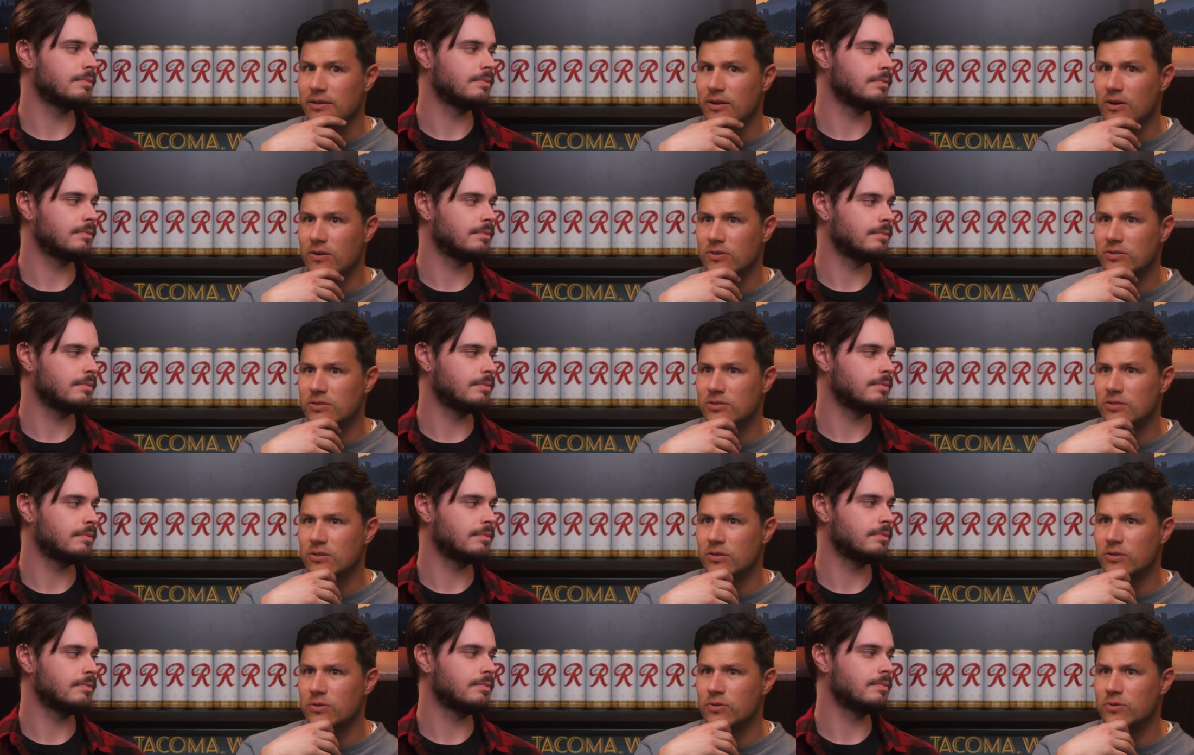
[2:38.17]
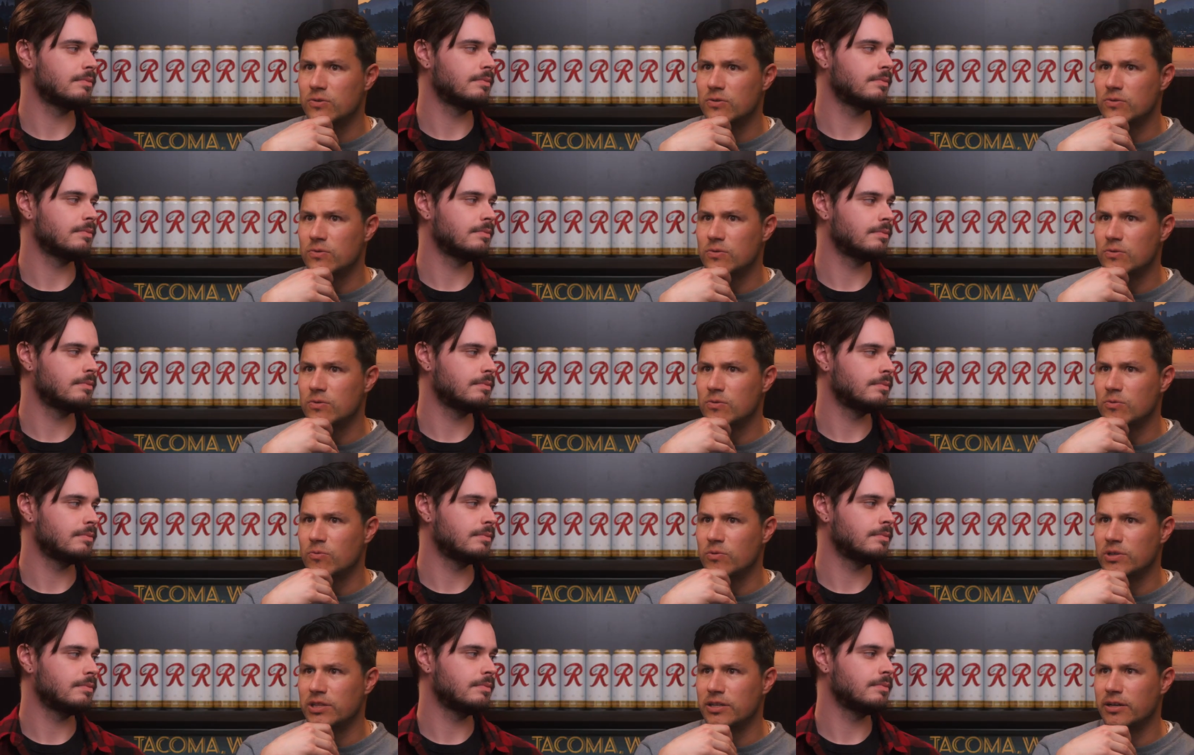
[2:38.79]
Speaker 1: Also,
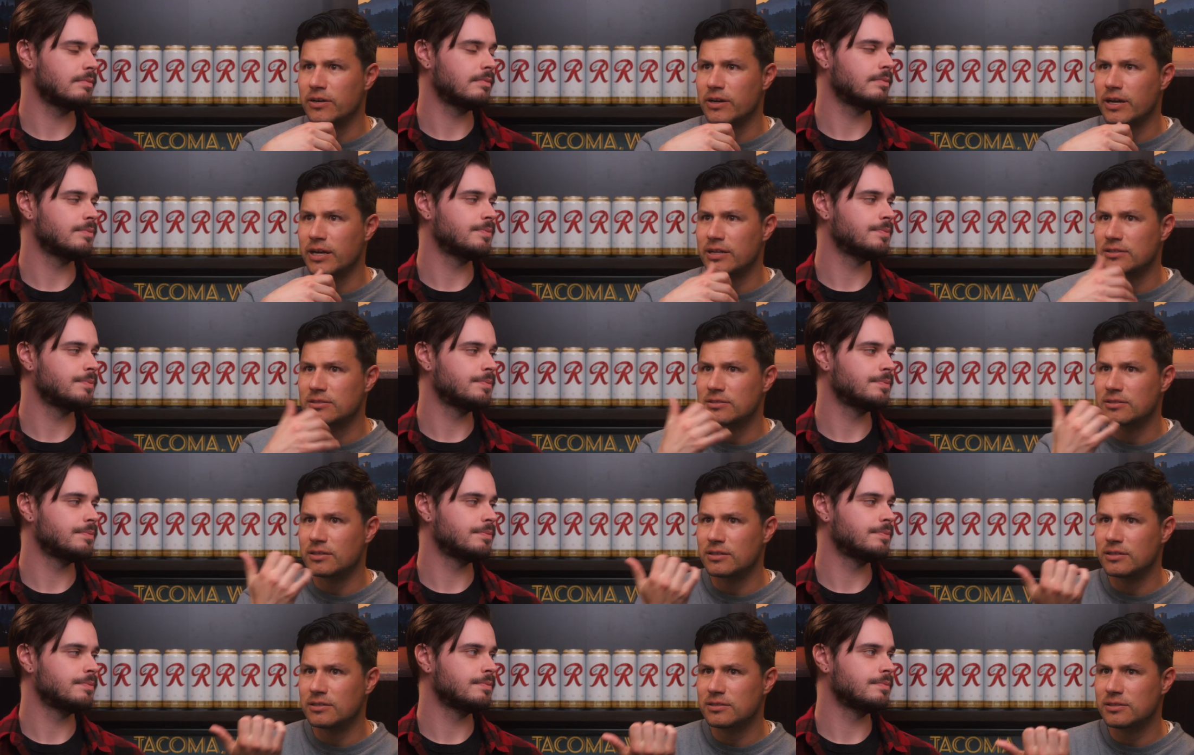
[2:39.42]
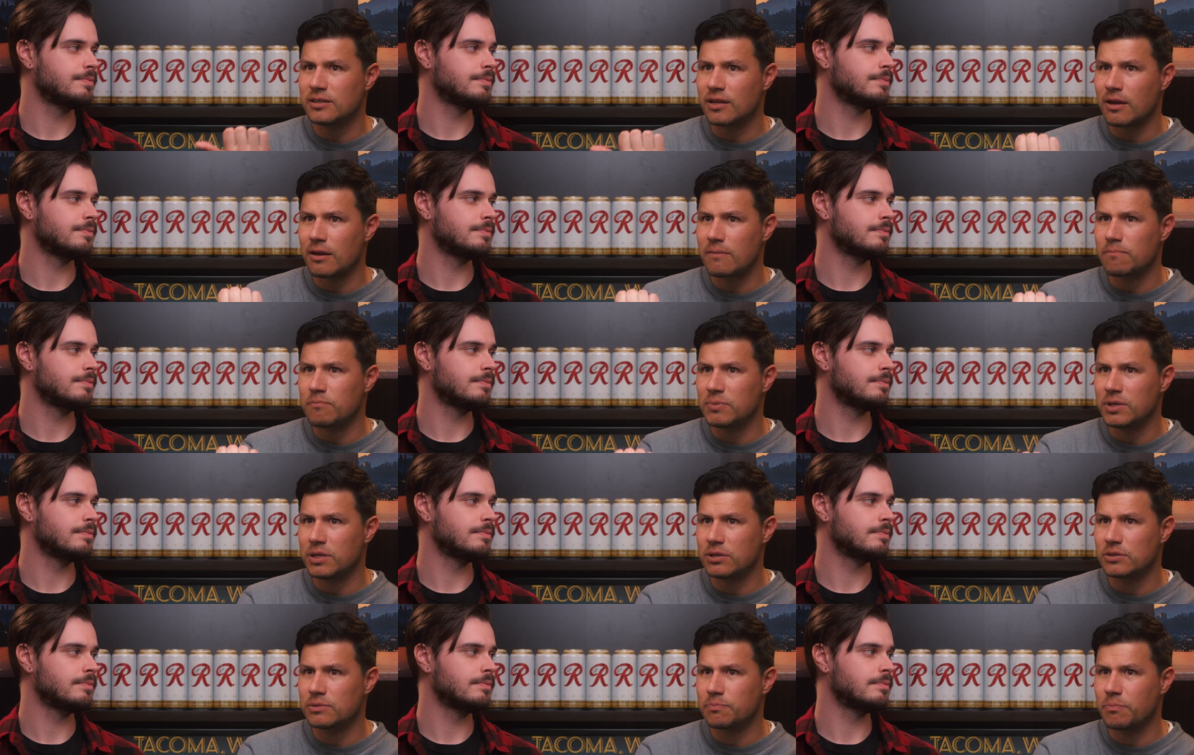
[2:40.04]
when they're at Sunnyside
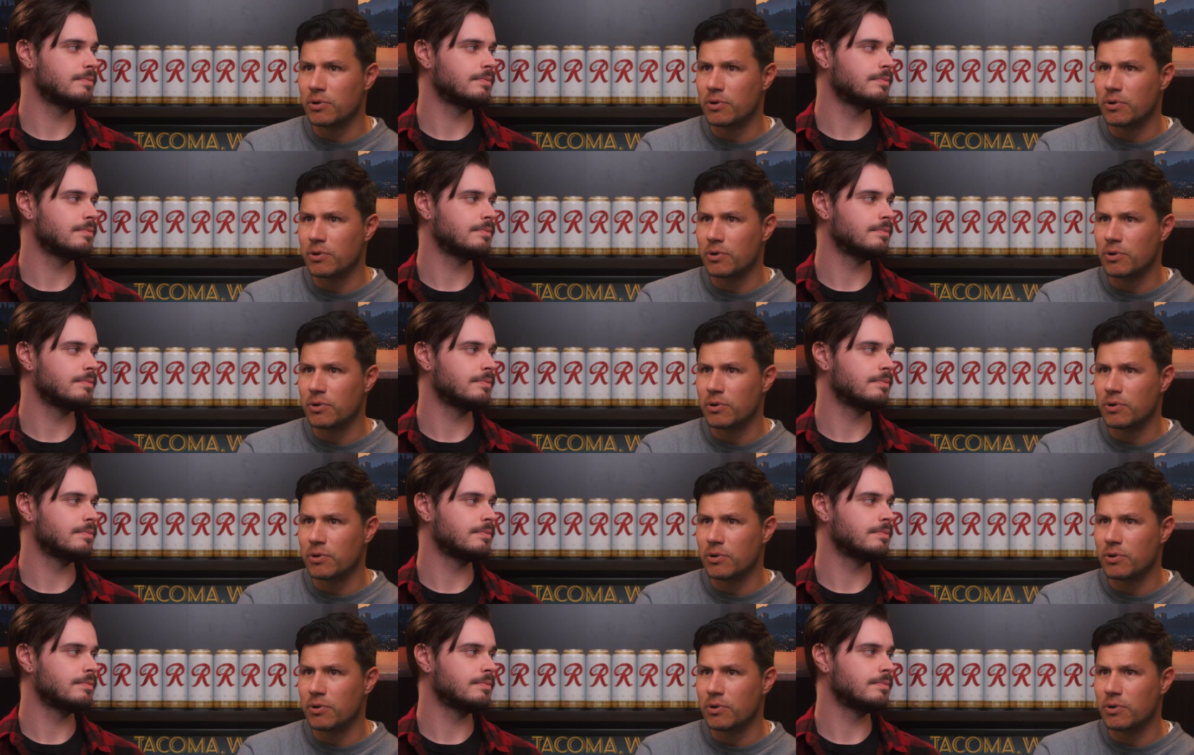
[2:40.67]
Beach